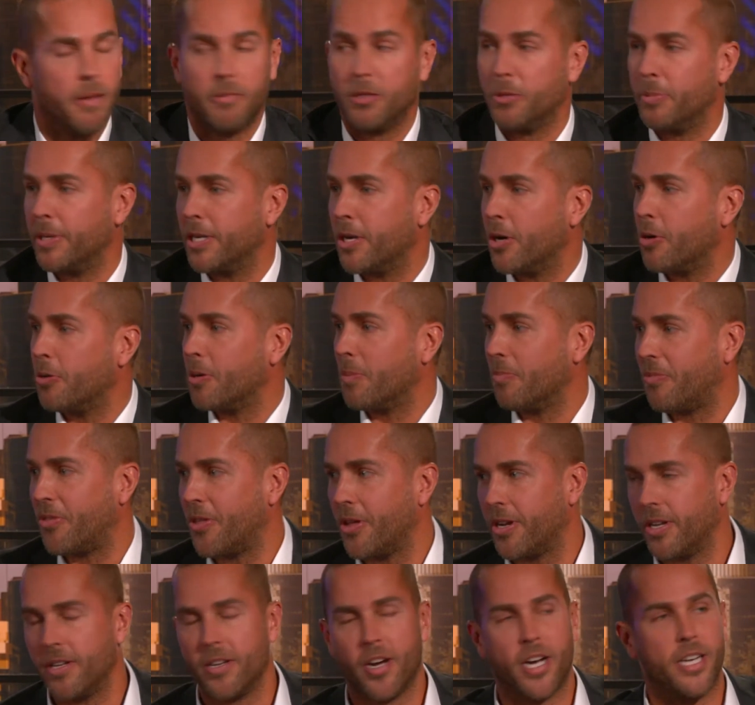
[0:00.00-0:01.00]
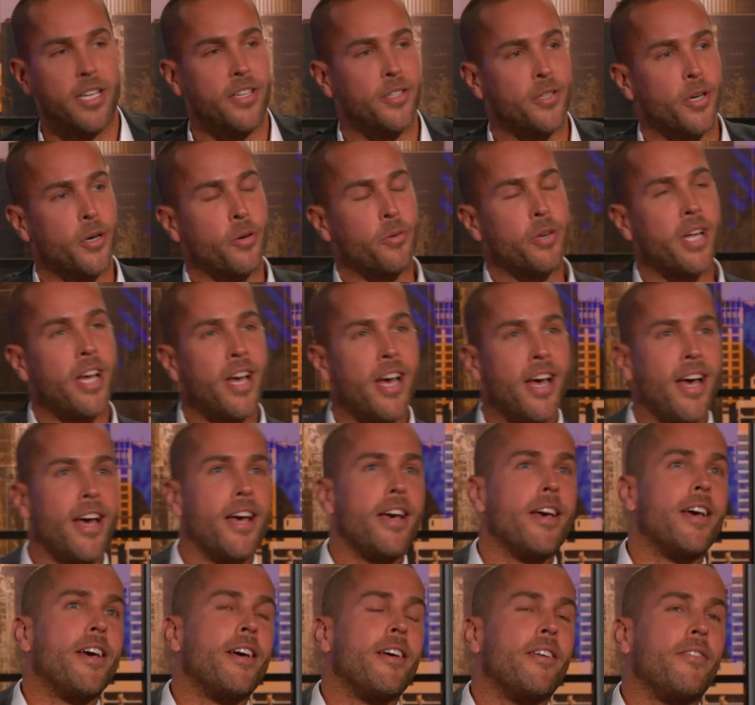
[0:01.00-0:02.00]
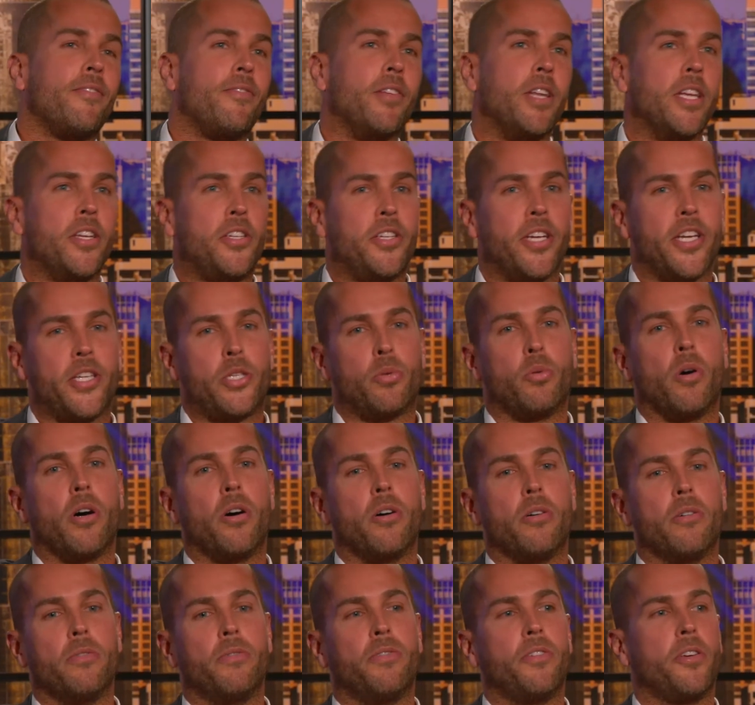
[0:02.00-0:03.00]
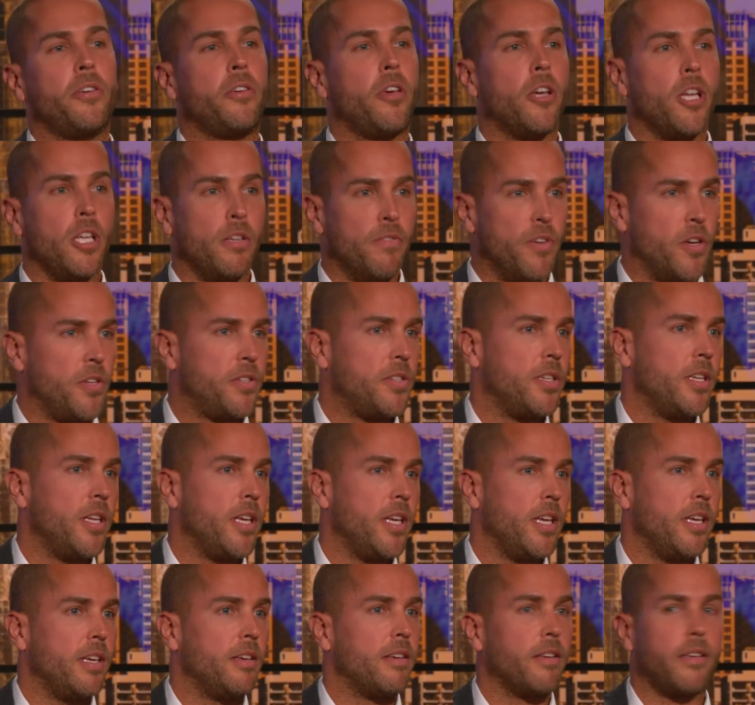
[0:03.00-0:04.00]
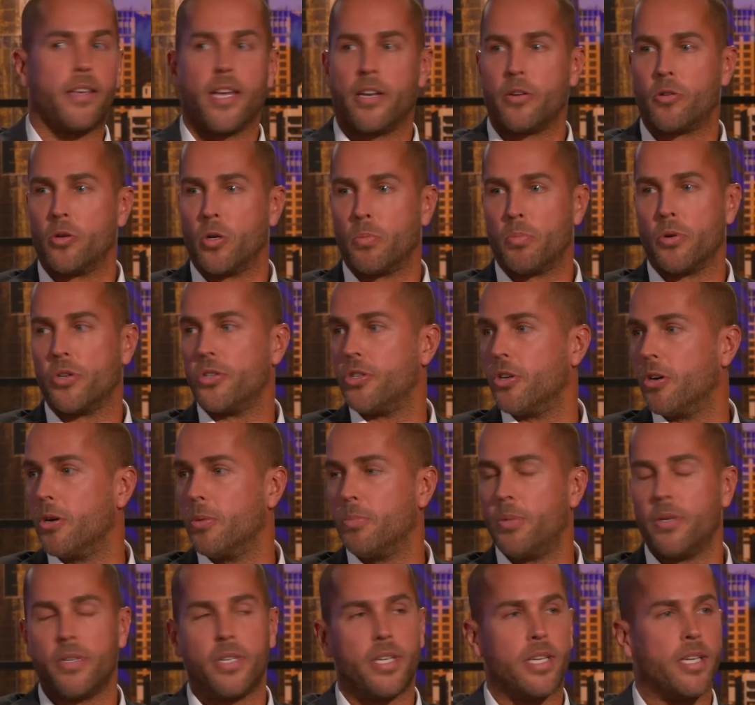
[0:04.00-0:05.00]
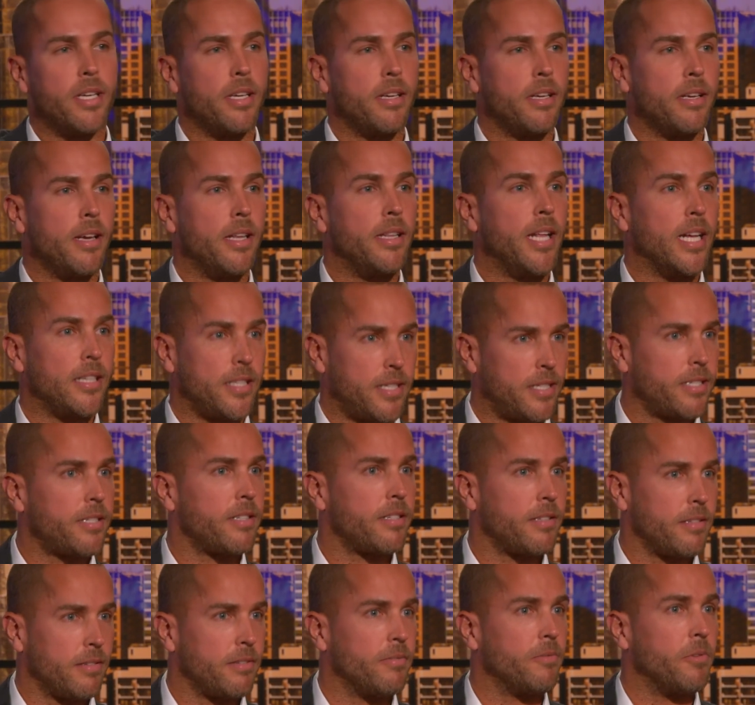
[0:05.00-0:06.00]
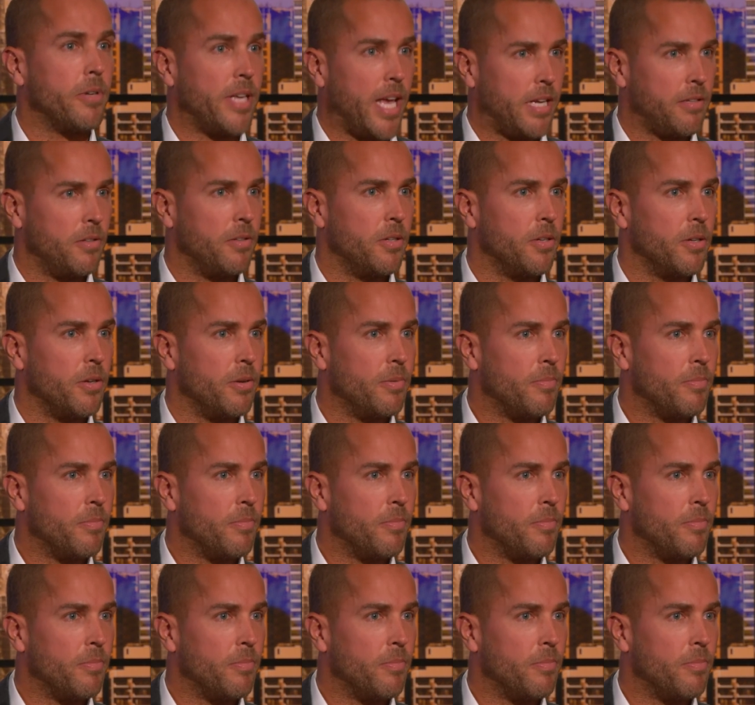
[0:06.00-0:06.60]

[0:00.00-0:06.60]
I'm a little bit old. I'm 39 years old. Finish year 12, get to university, get a corporate job. And that's what you had to do.